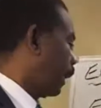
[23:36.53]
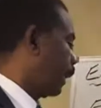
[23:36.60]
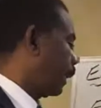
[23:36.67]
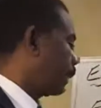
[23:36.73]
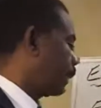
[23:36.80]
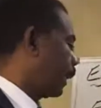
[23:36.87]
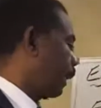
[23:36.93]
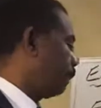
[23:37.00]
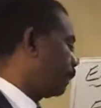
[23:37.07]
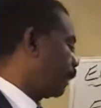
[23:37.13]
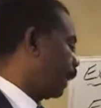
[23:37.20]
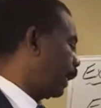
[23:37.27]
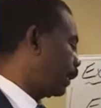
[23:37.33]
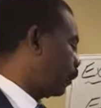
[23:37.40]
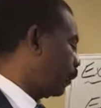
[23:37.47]
X
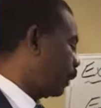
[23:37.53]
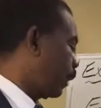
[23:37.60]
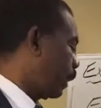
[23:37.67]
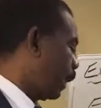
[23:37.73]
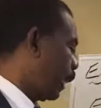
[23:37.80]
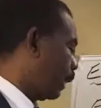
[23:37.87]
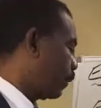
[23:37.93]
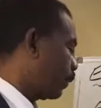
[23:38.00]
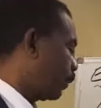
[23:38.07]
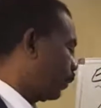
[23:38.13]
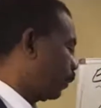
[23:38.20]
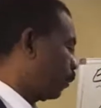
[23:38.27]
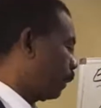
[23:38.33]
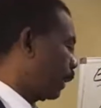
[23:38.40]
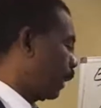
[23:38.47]
times x squared, x
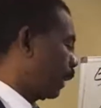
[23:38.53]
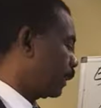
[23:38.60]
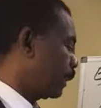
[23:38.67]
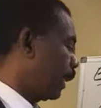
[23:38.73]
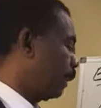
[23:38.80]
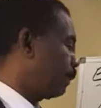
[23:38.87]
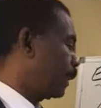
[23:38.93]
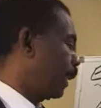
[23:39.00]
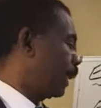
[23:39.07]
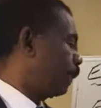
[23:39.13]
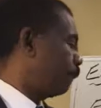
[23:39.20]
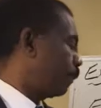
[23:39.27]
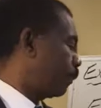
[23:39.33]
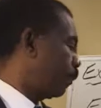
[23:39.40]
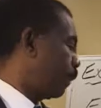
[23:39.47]
cubed. X times
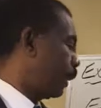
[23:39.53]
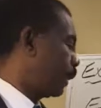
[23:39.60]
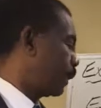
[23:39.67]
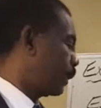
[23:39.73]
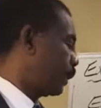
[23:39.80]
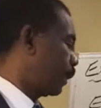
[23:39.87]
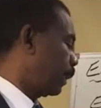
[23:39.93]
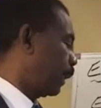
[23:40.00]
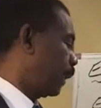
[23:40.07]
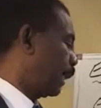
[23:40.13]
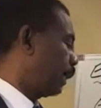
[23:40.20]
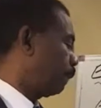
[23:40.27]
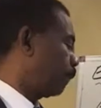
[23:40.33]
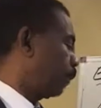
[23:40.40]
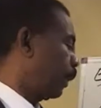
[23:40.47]
negative 2x,
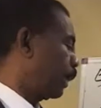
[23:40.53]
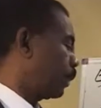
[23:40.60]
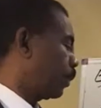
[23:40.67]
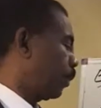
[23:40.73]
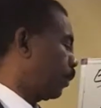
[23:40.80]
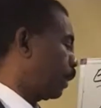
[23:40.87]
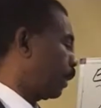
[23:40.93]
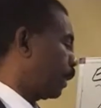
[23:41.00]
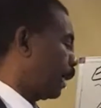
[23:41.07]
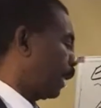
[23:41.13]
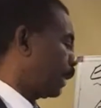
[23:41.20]
negative 2x squared.